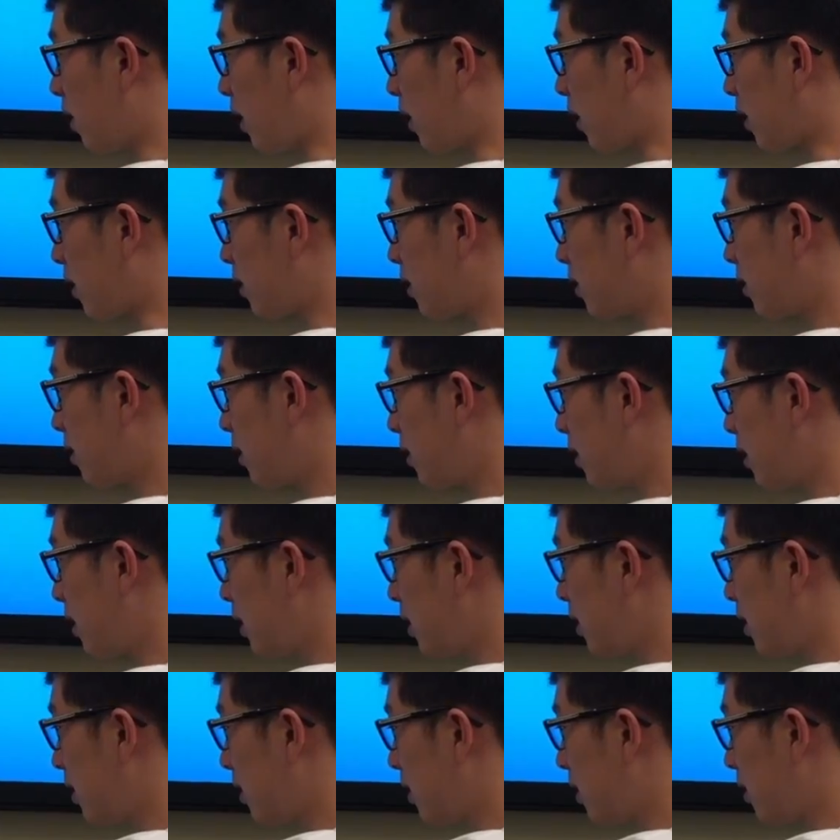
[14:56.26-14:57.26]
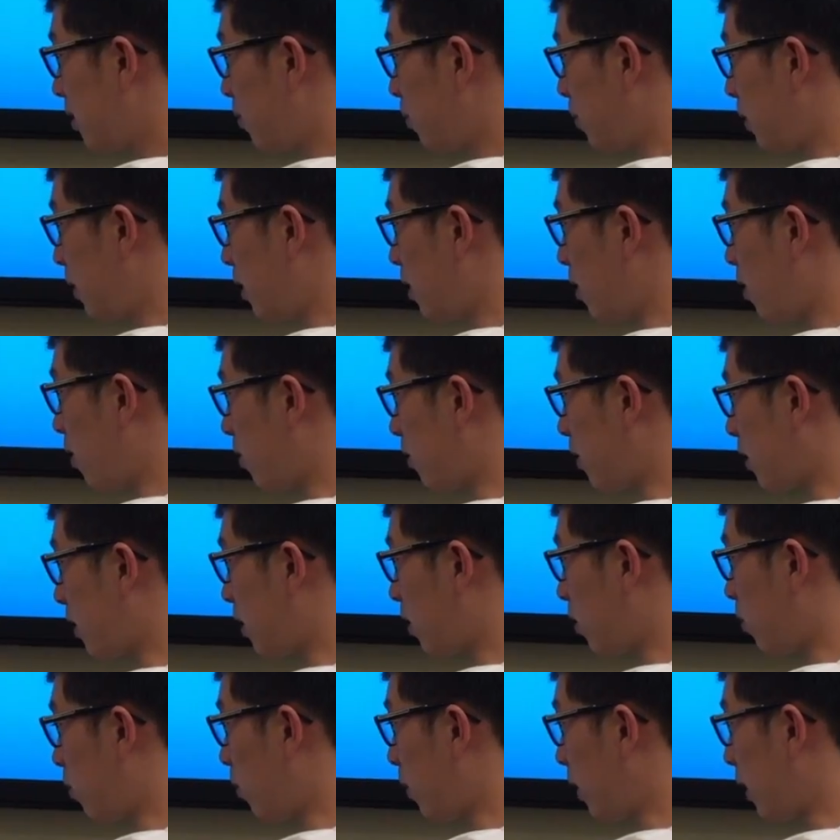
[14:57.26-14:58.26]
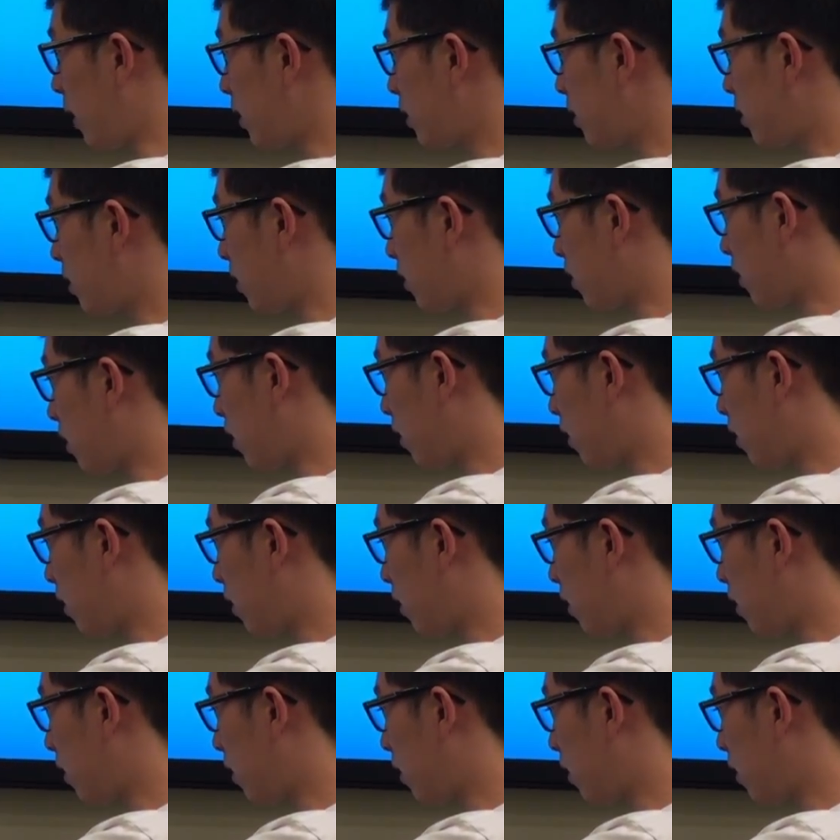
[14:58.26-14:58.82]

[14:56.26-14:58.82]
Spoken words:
like, We know that the wings are